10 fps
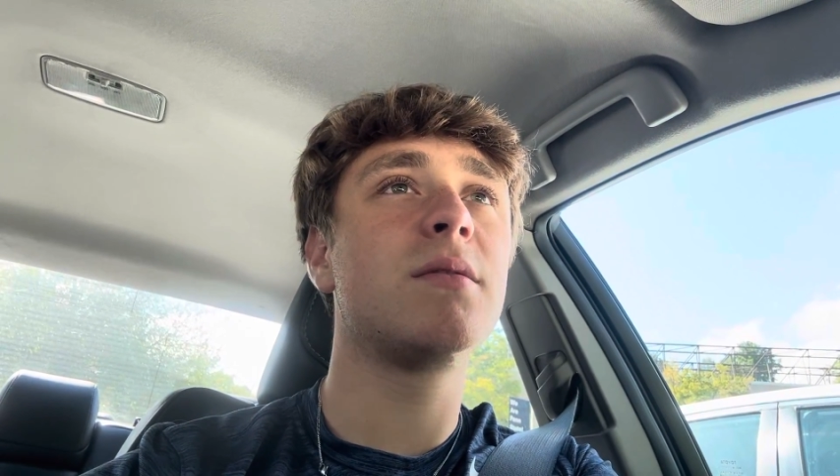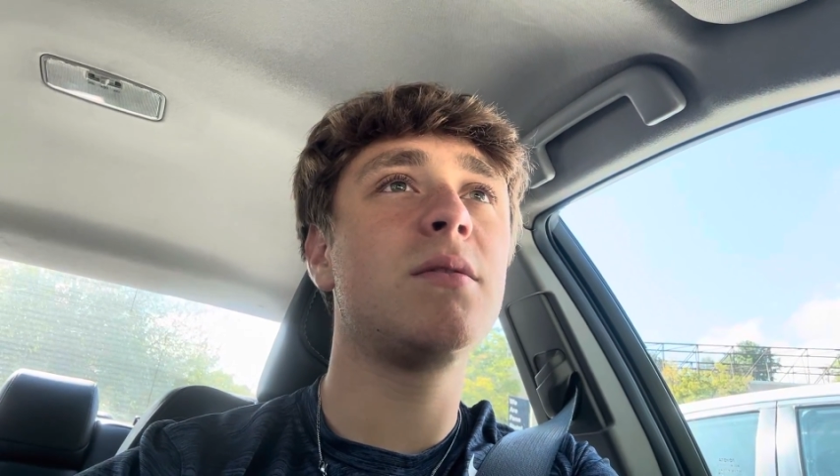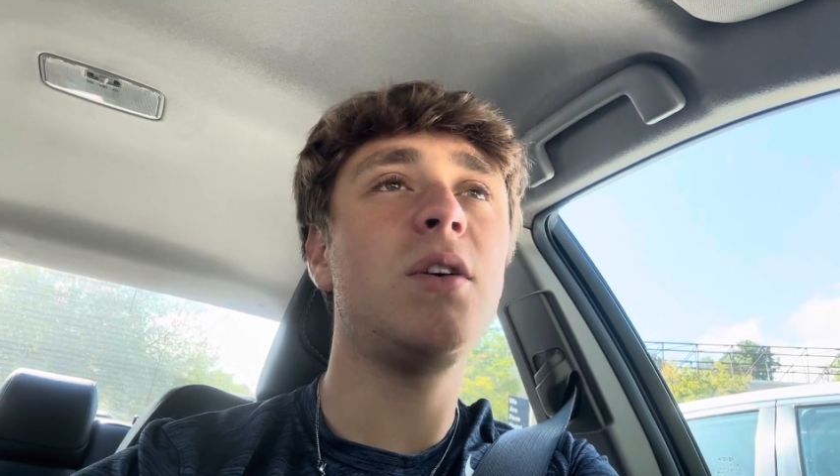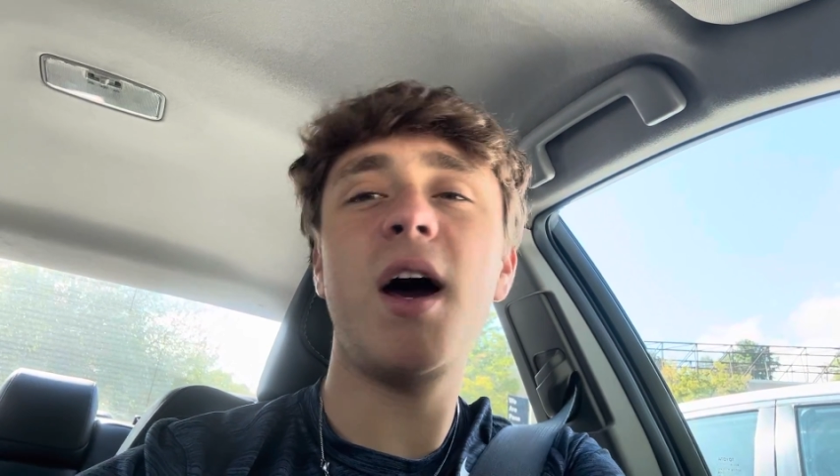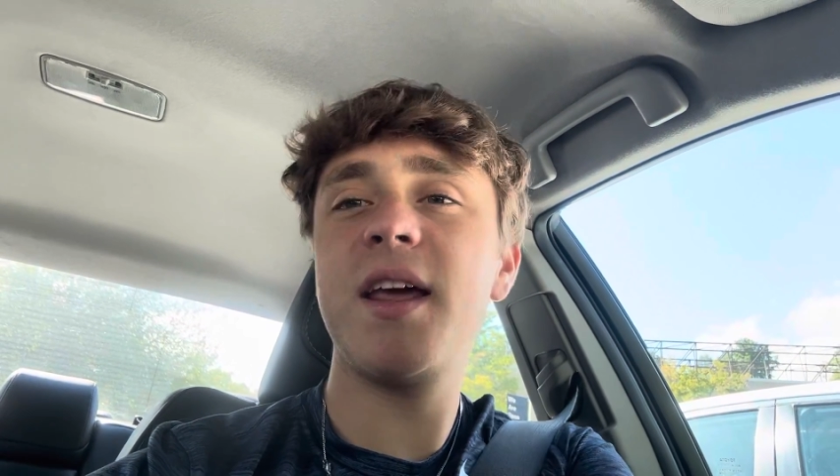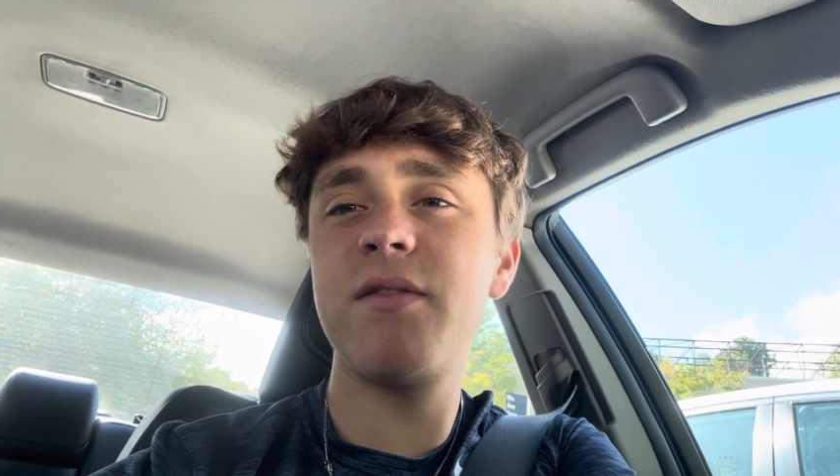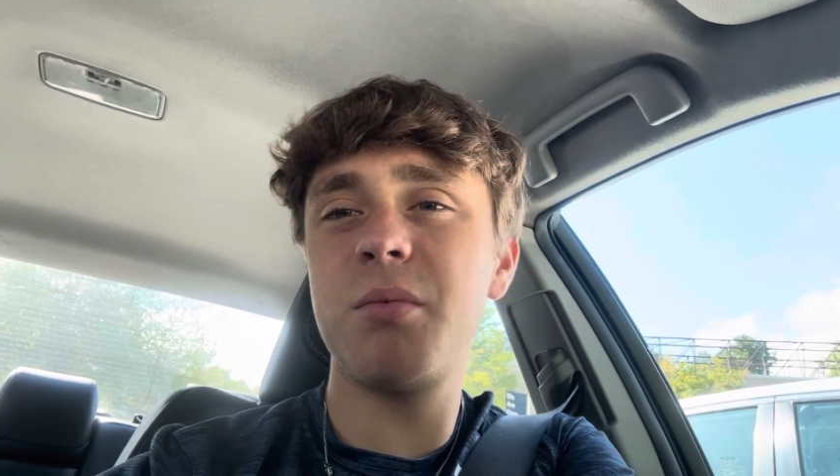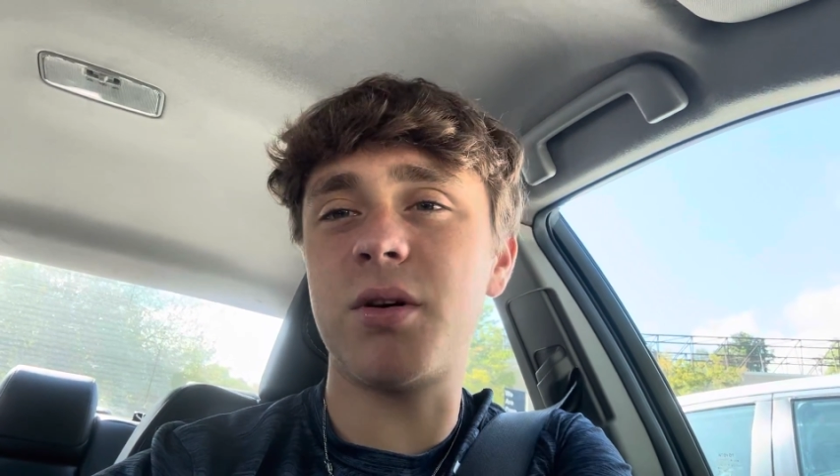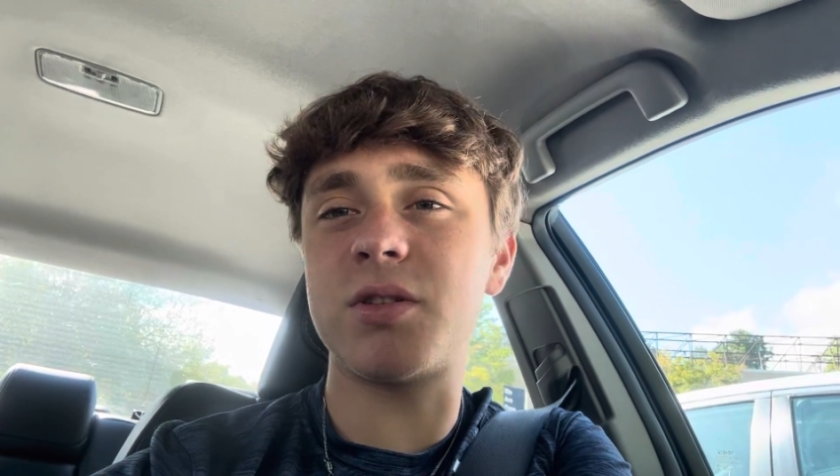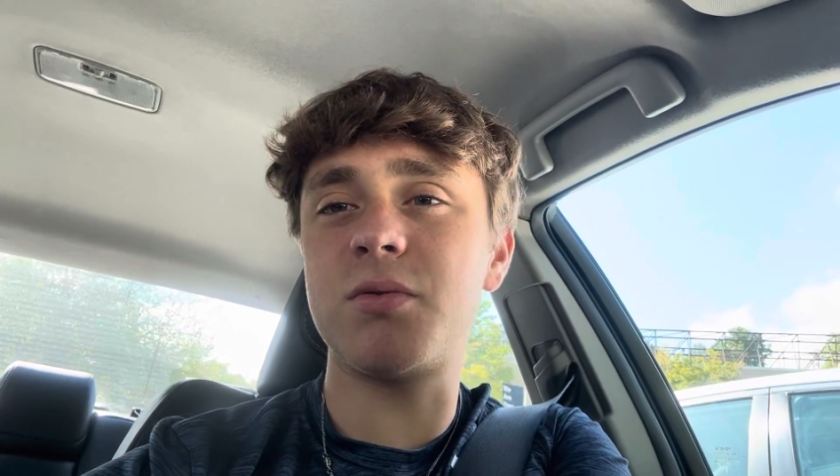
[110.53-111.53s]
You got to give the
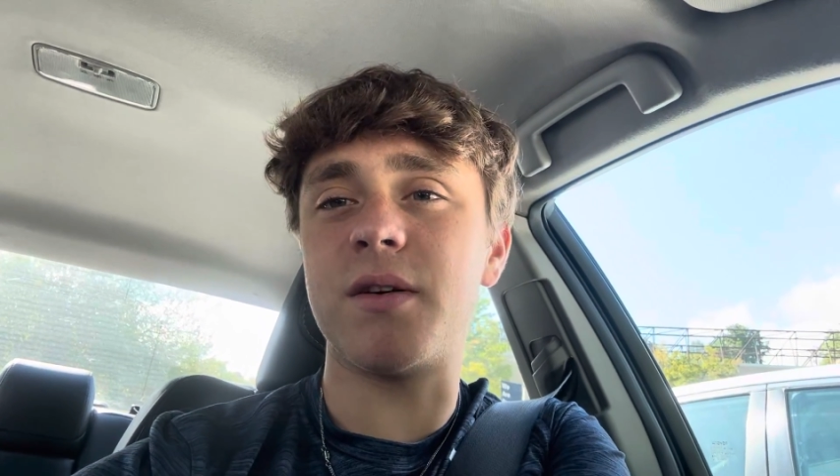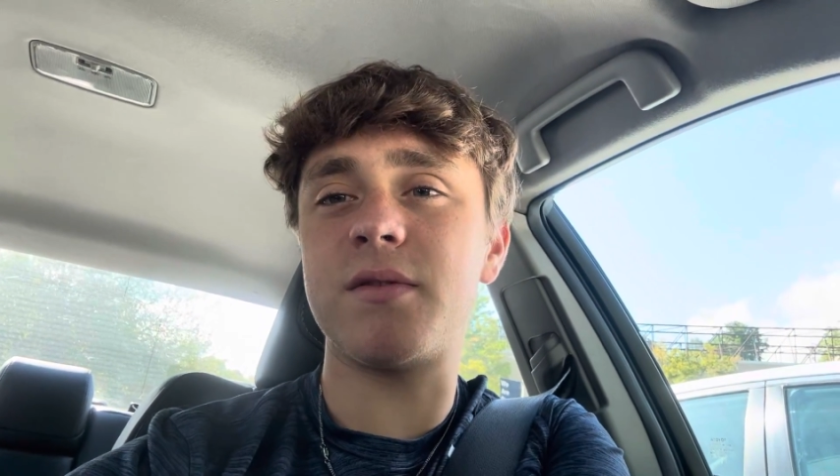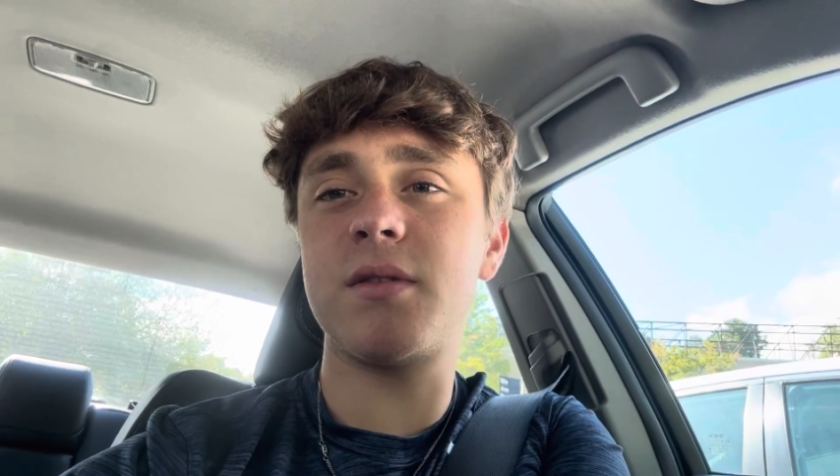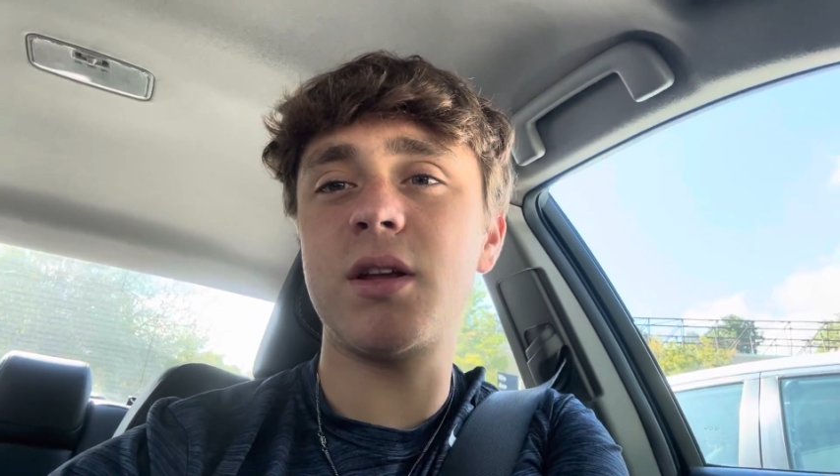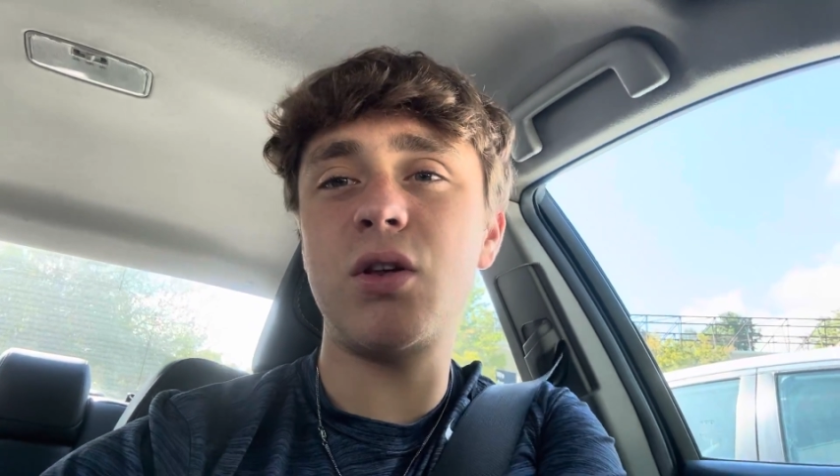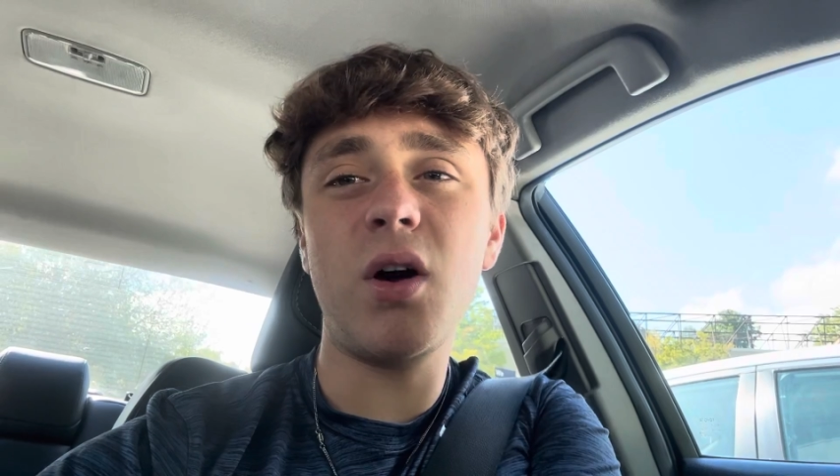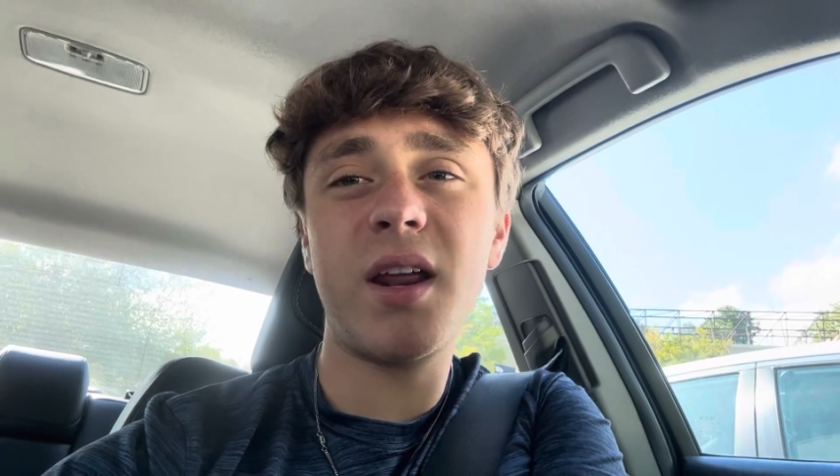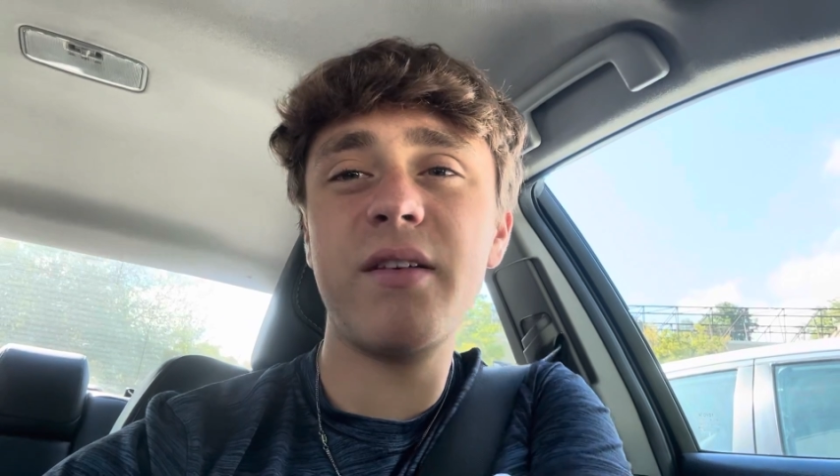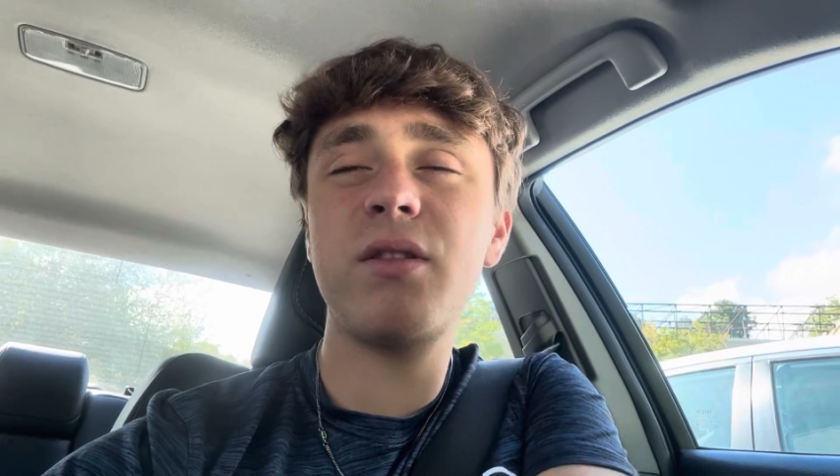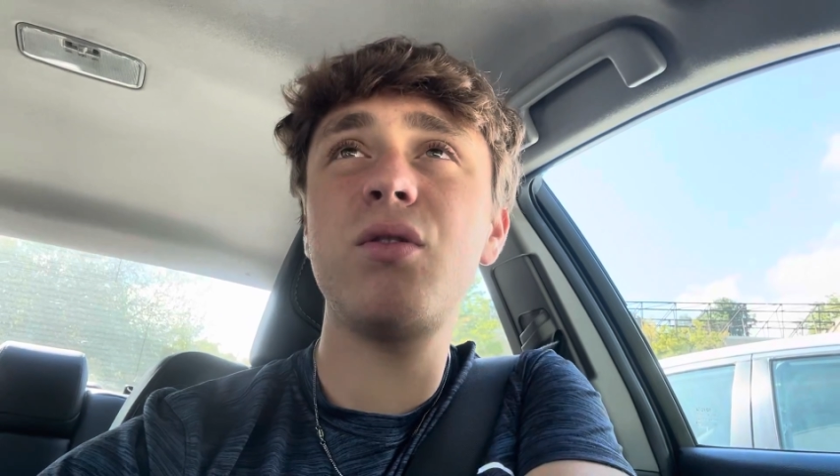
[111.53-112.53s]
ball to Swift, and you got to
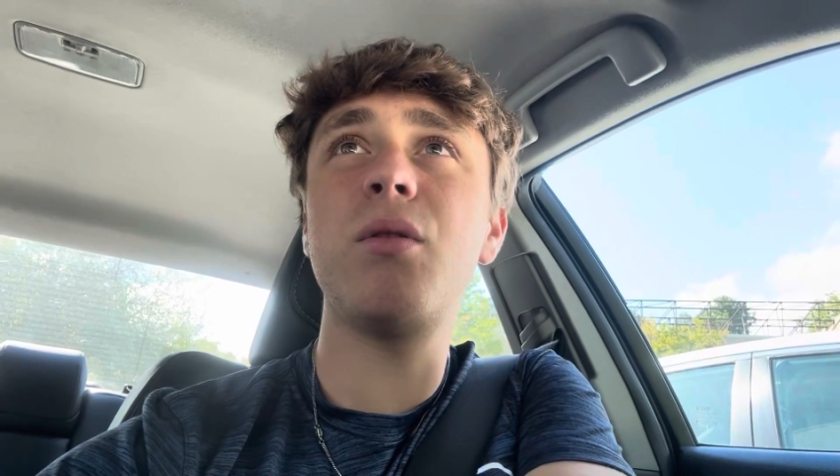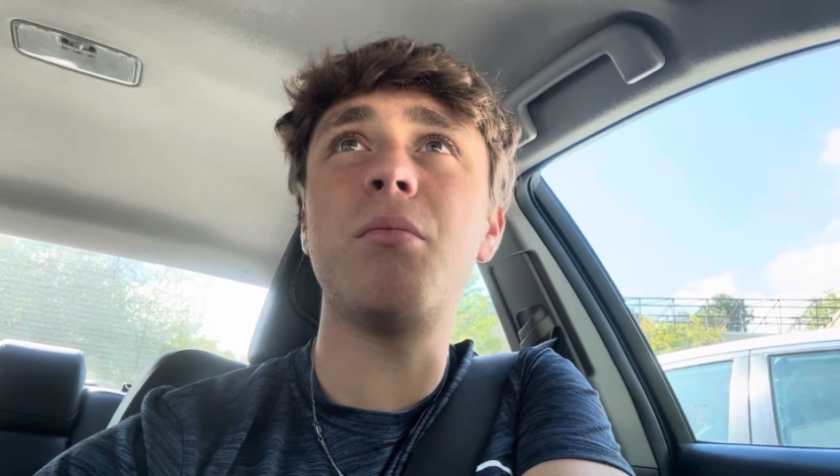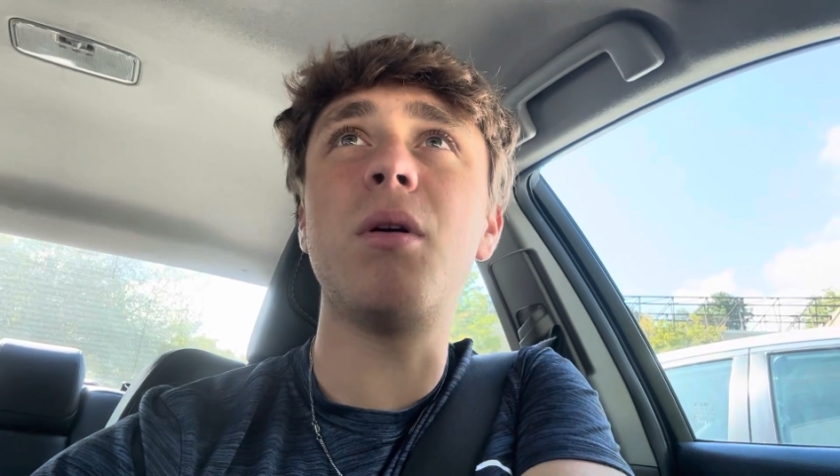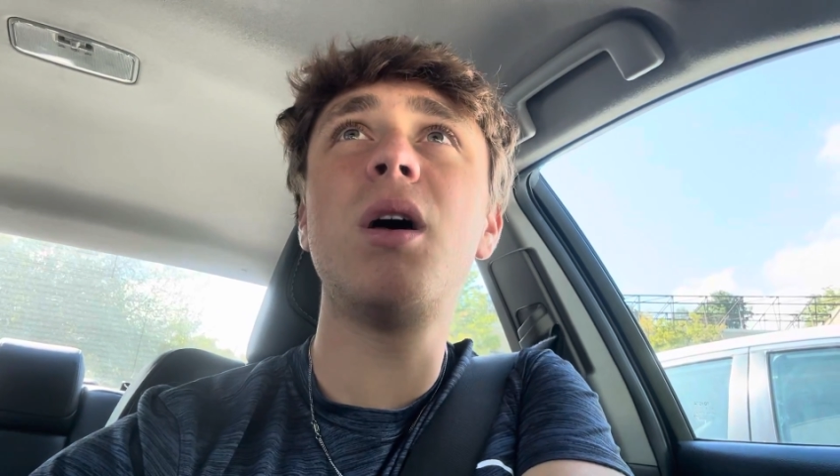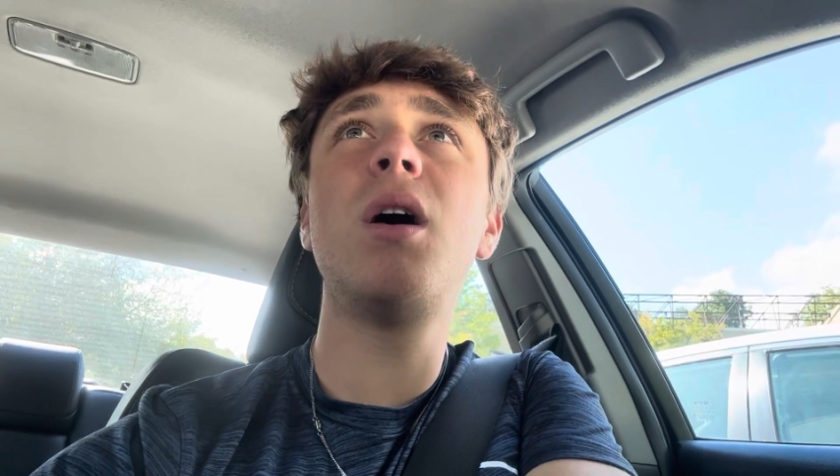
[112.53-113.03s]
give it to him